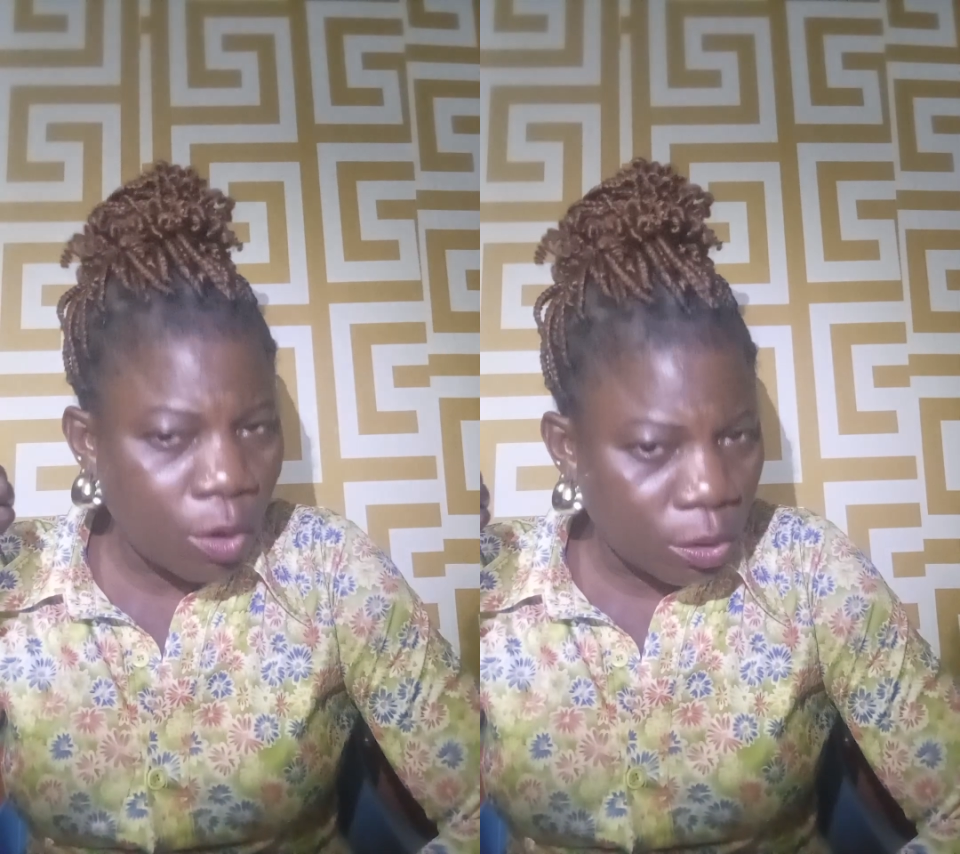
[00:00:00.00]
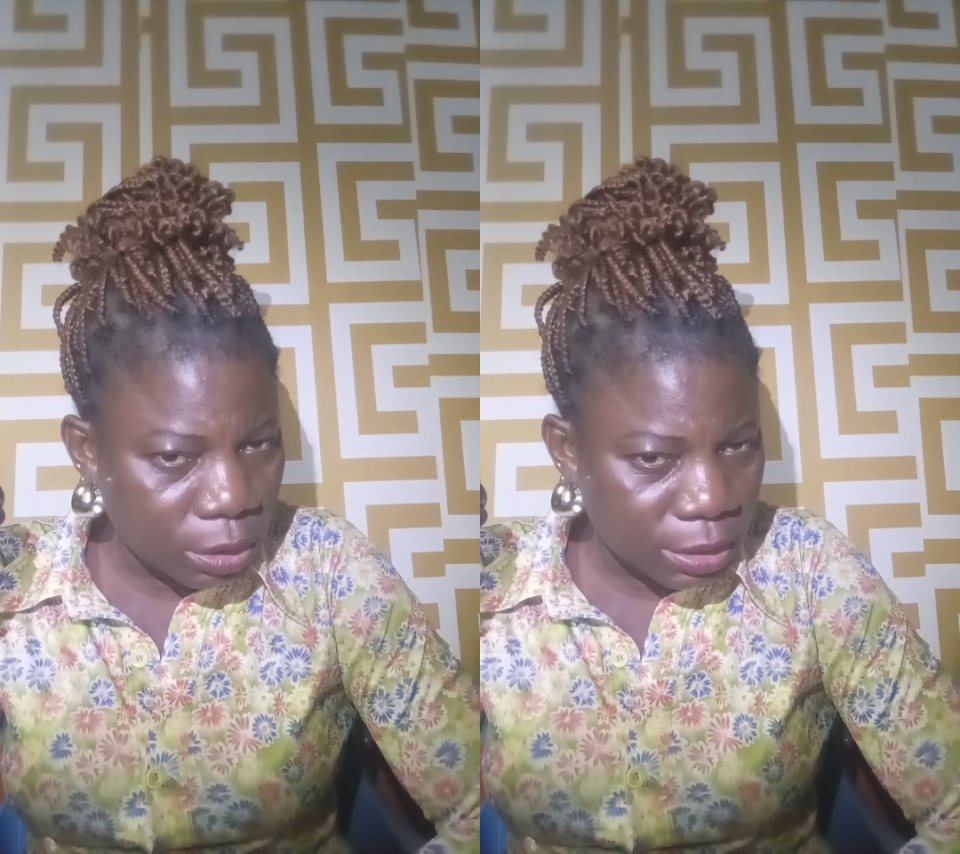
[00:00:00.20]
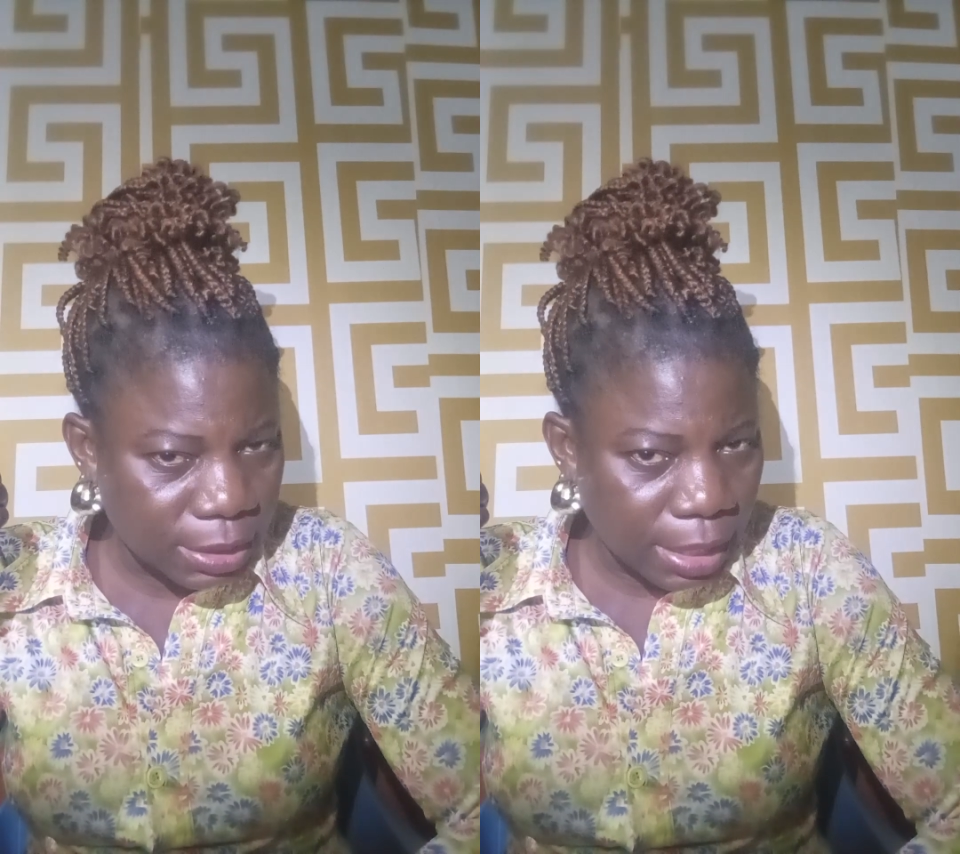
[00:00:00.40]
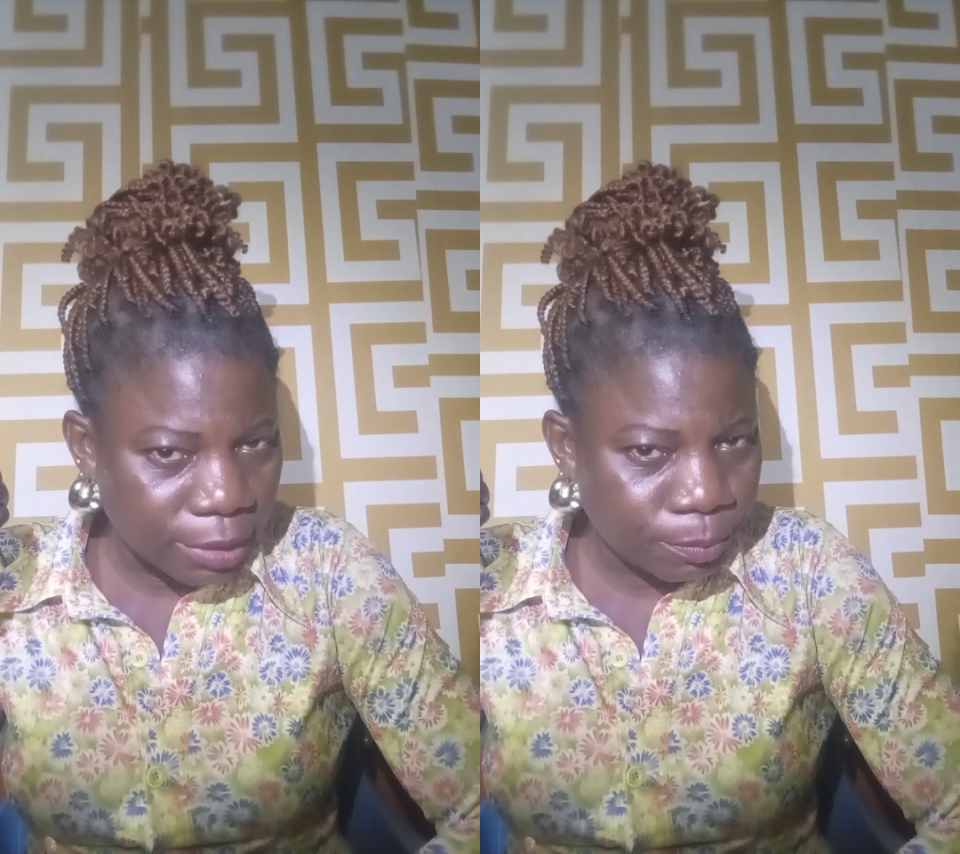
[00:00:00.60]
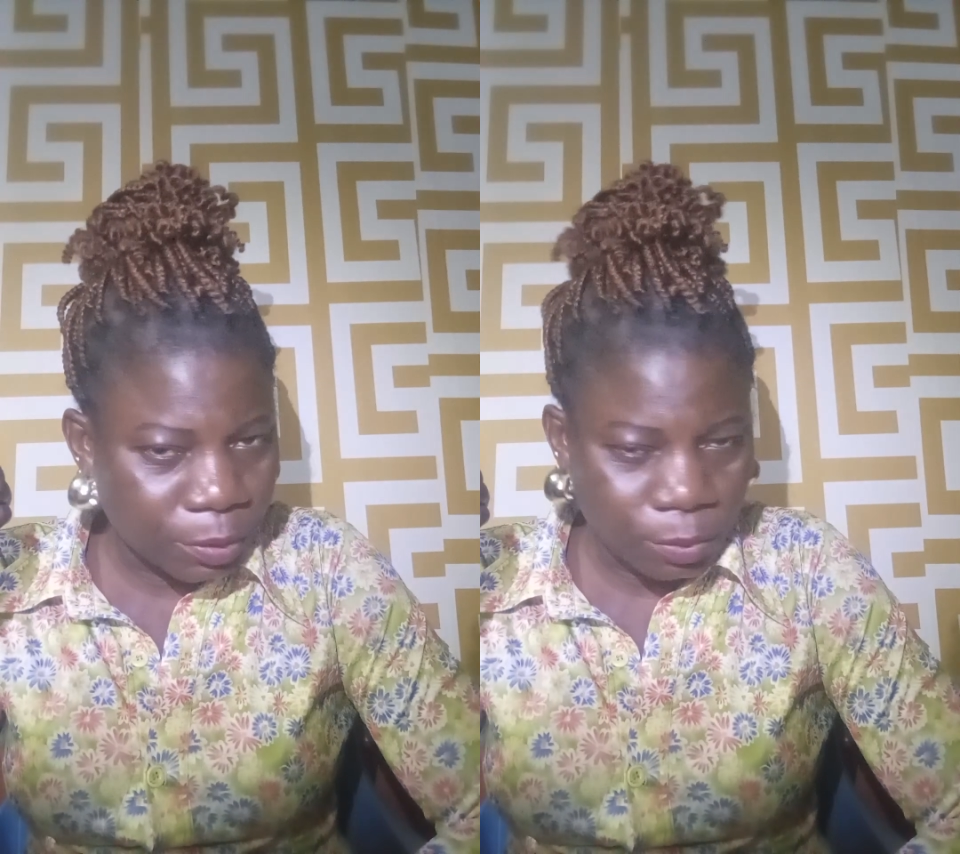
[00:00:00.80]

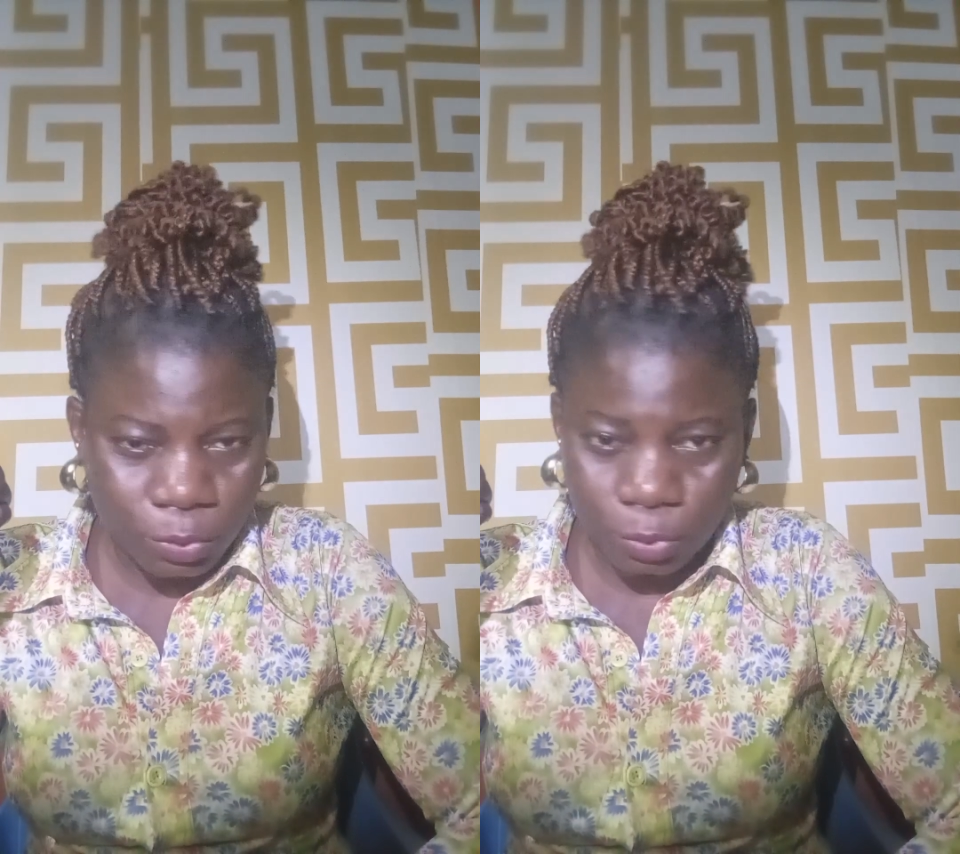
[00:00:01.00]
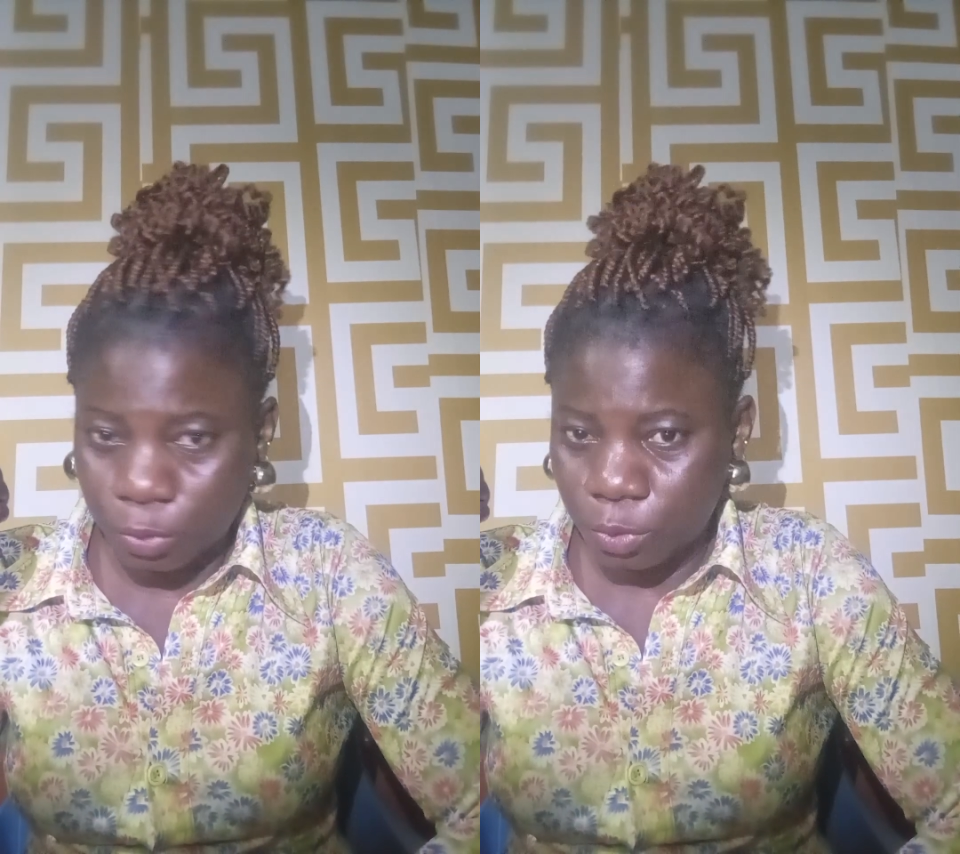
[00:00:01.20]
understand because you do